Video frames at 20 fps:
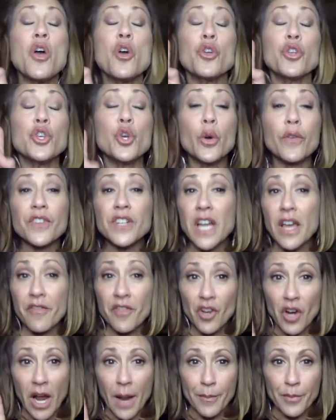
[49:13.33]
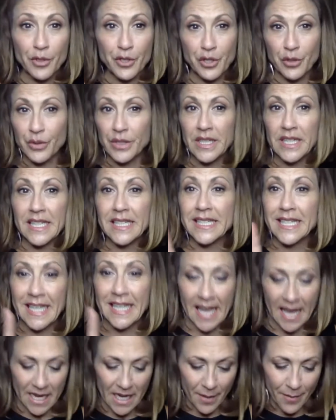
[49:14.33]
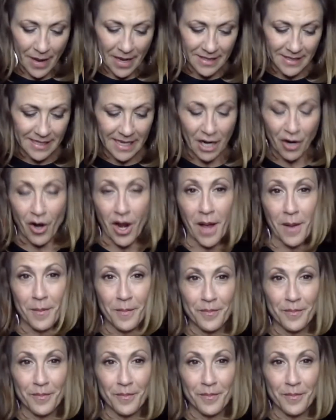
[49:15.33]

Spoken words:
You have another opportunity to get a mascara.